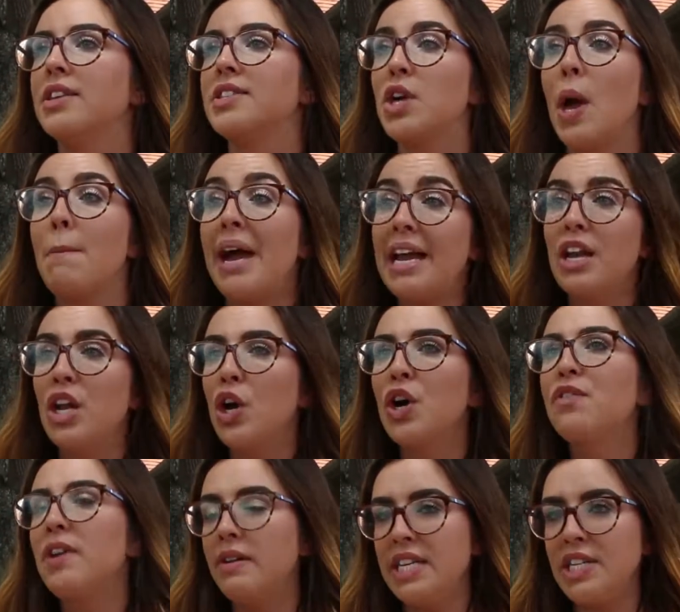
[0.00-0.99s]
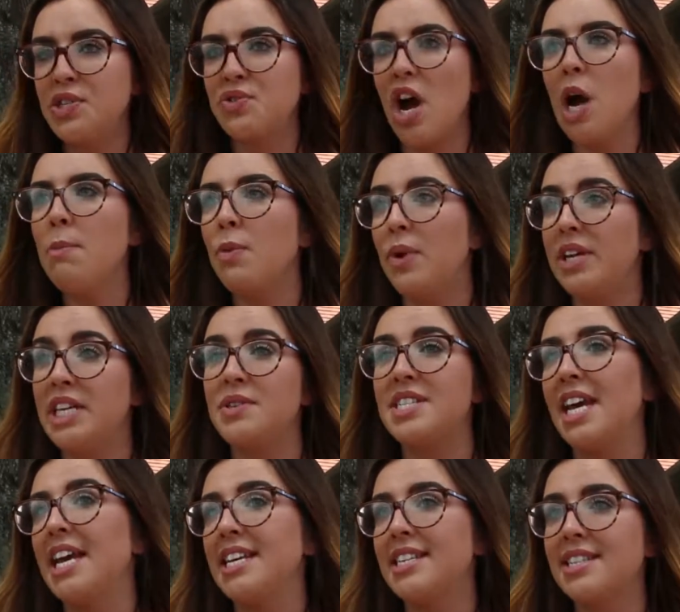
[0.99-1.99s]
So it might look very strong, but when you
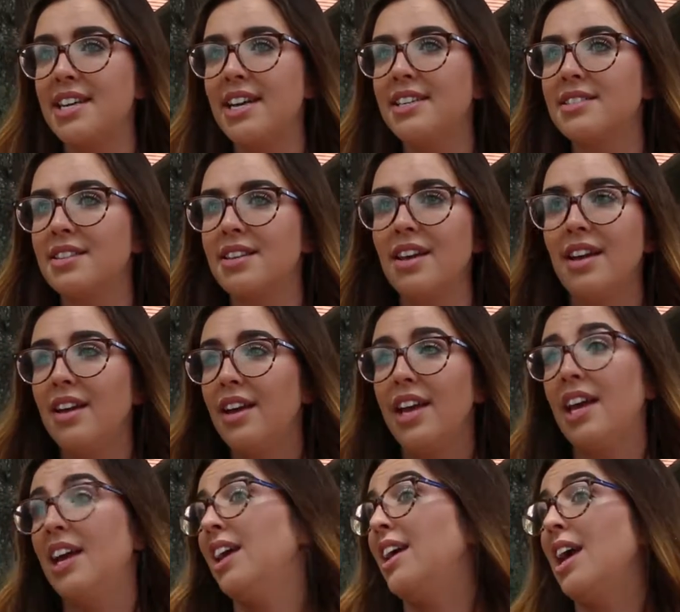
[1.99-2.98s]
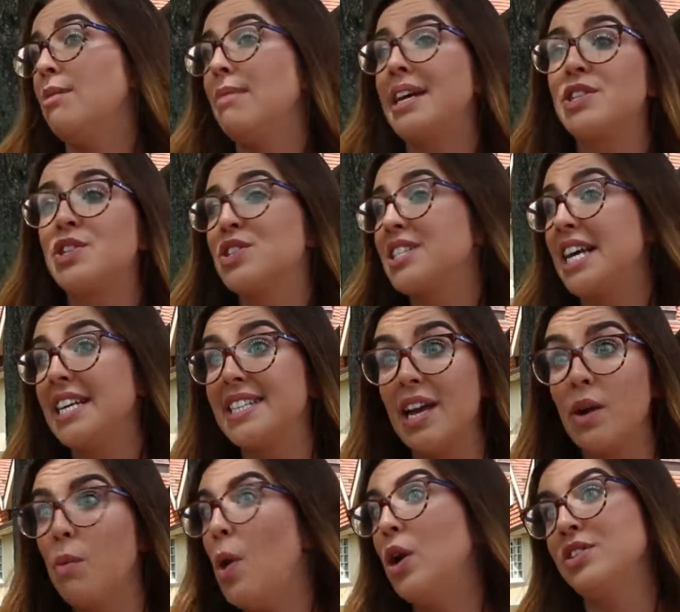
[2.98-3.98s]
taste it, it might just taste
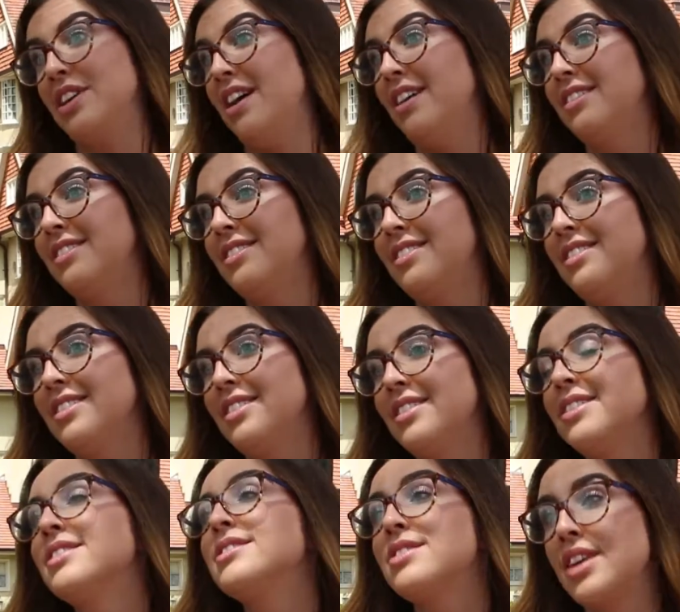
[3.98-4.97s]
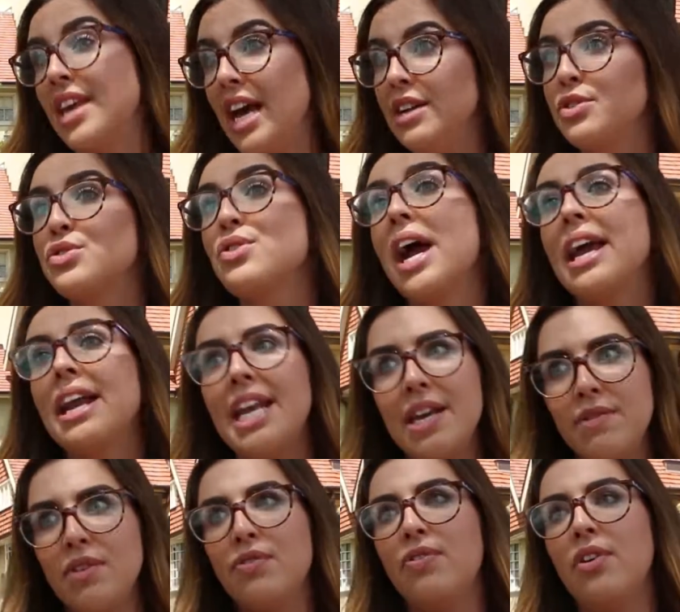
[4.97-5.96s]
like water. So yeah, try and
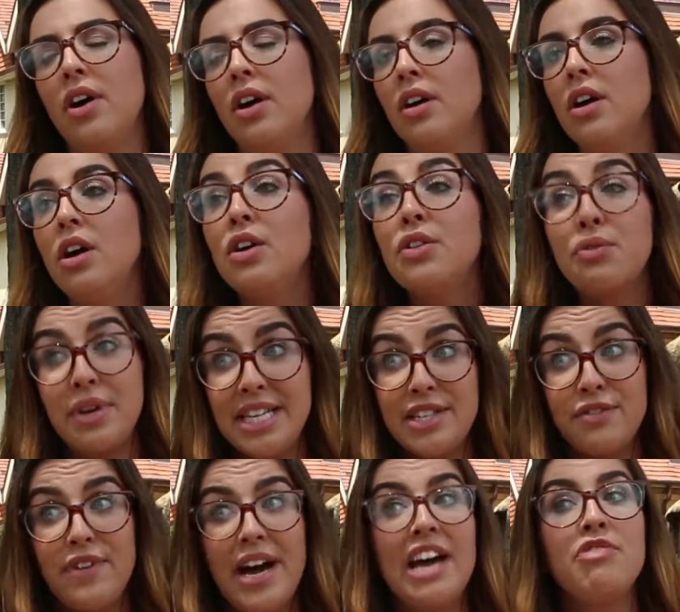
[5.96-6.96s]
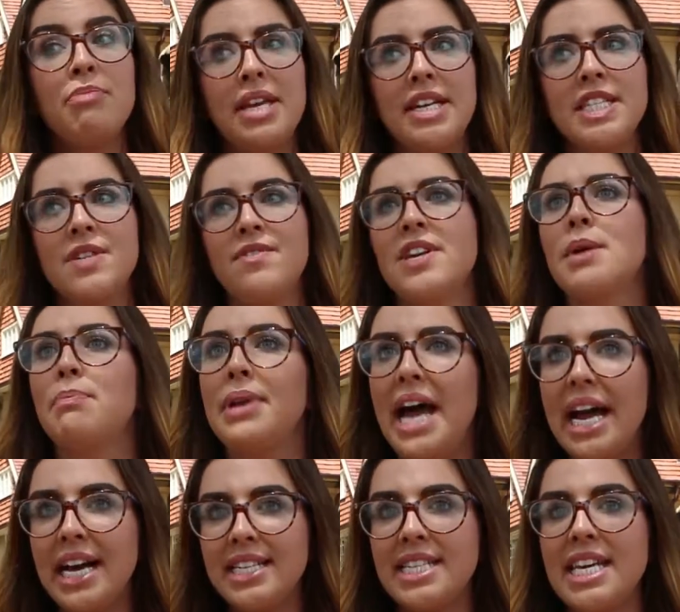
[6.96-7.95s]
leave it for three to five minutes for your
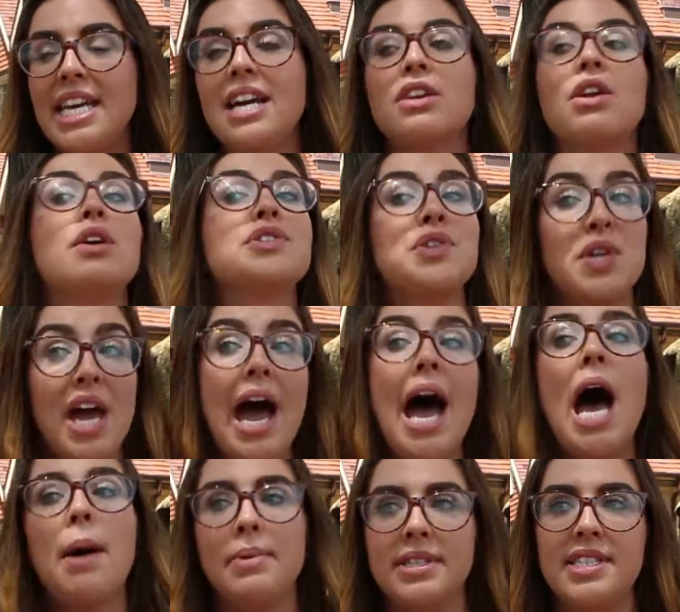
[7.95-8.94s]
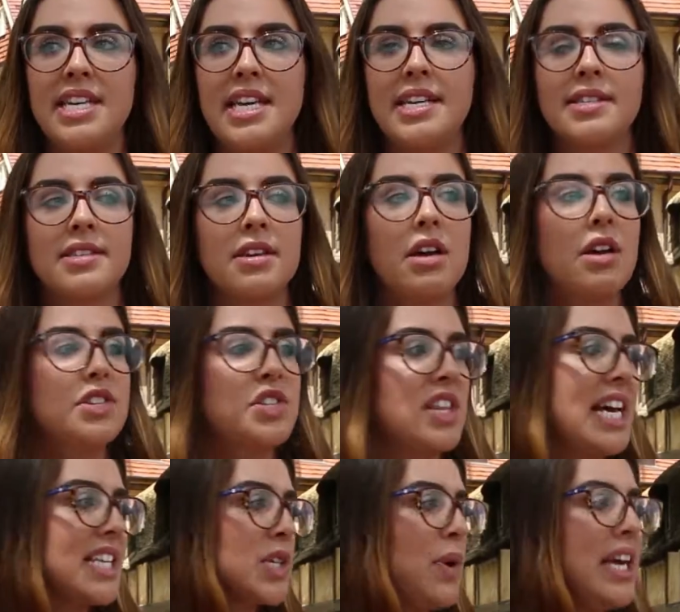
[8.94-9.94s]
black tea and also your herbal teas.
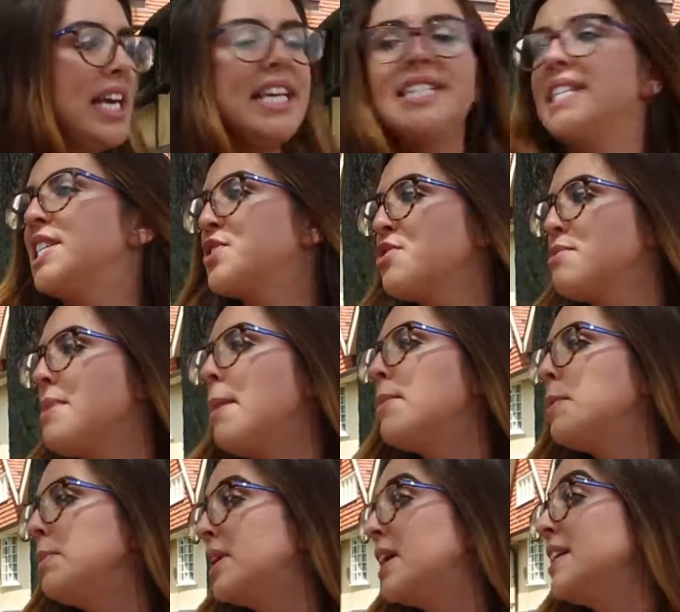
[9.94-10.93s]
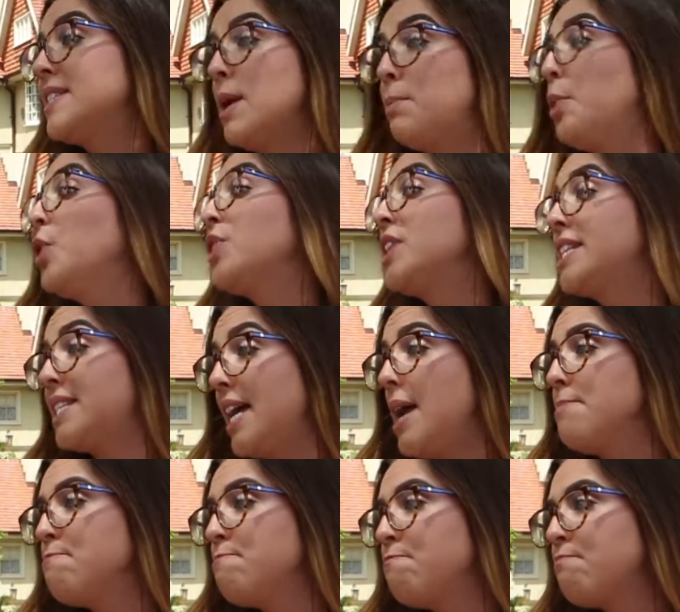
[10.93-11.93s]
So that's quite easy to remember because they're both the
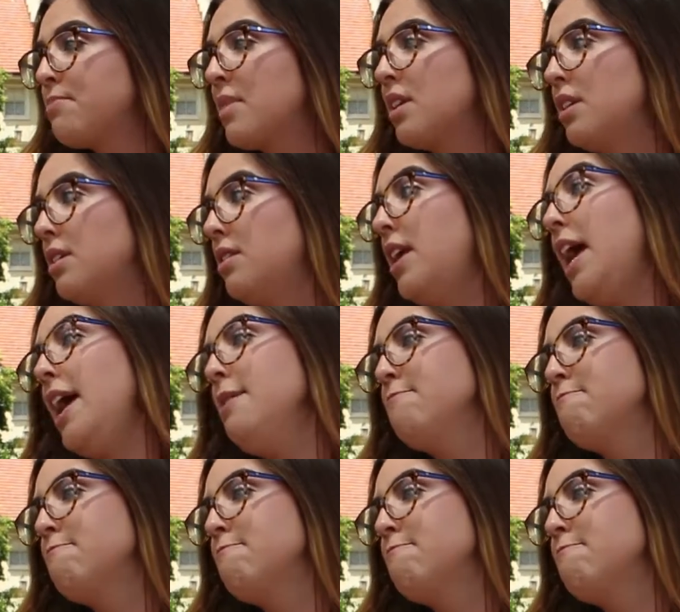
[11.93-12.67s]
same. Okay.